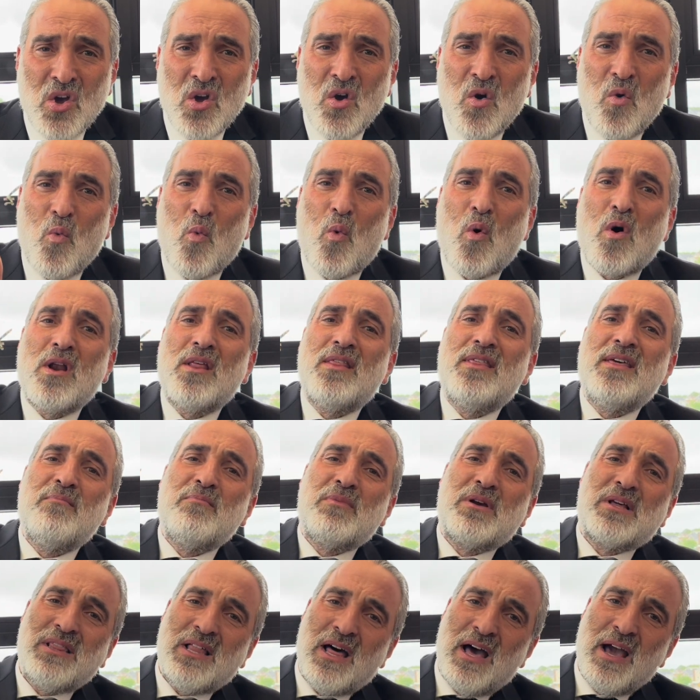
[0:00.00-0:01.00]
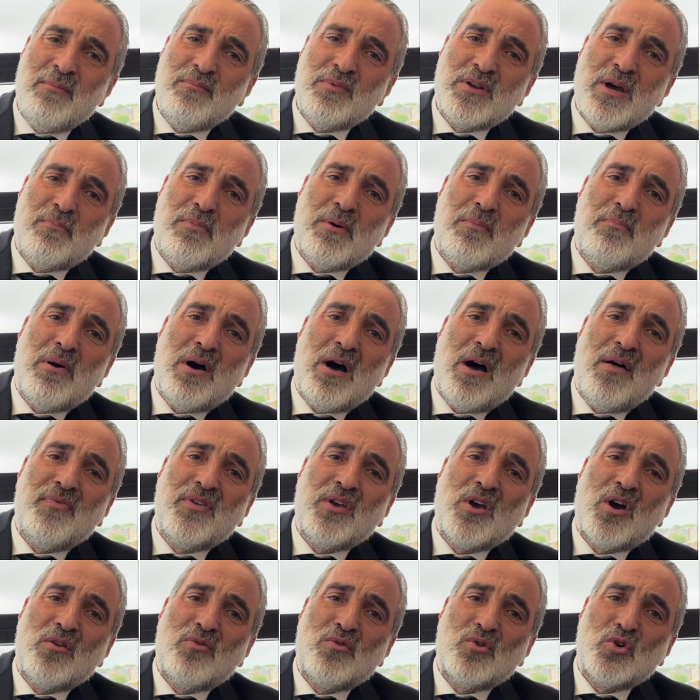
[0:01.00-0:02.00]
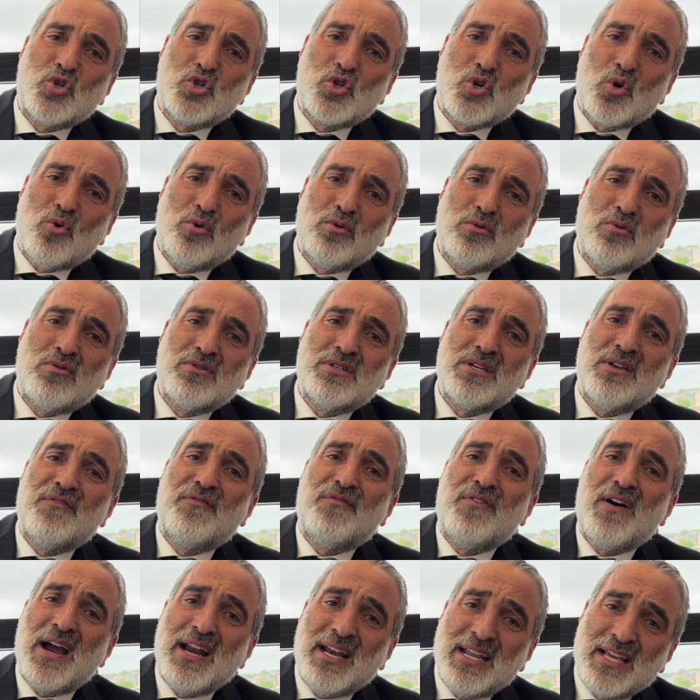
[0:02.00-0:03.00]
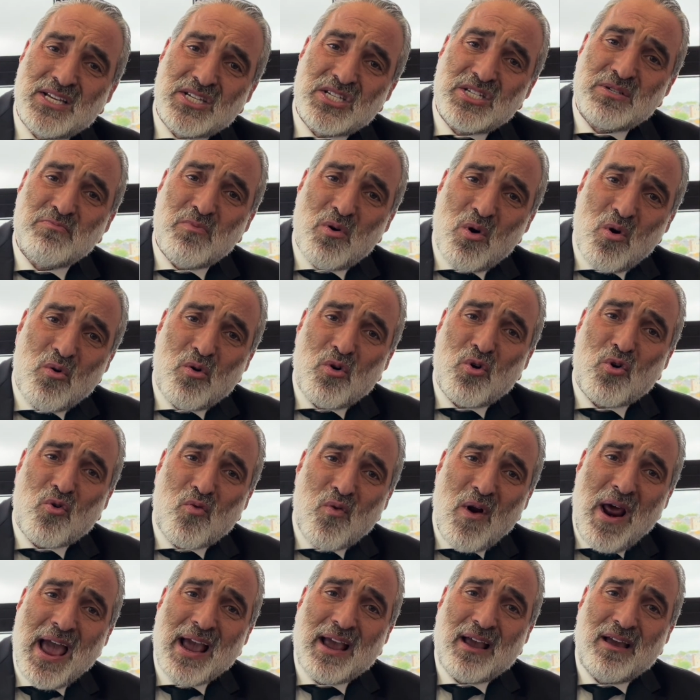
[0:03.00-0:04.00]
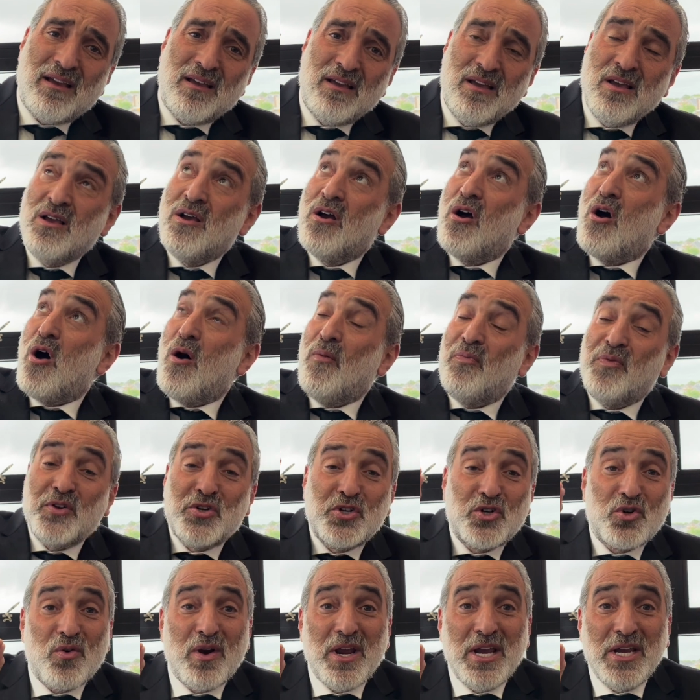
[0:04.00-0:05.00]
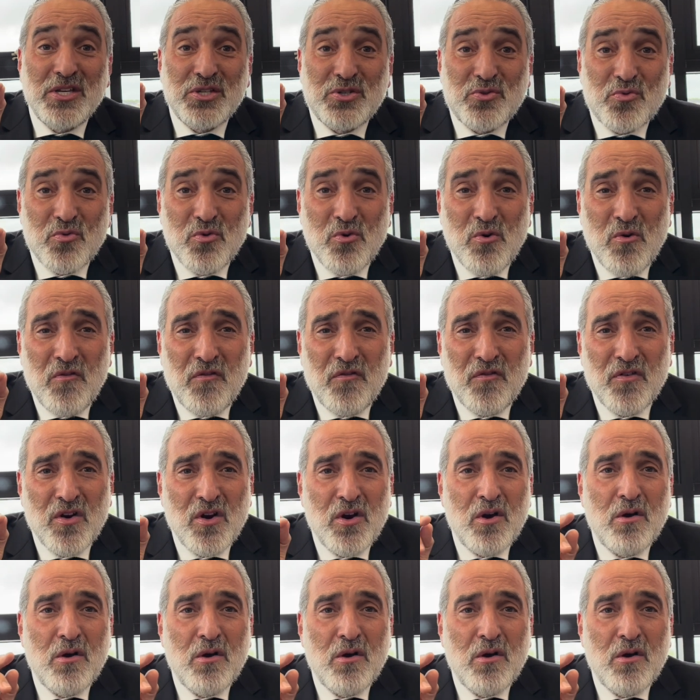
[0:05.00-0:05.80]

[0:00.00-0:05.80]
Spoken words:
One of them climbed up upon the other's shoulders and, finding a small crack on the train's roof,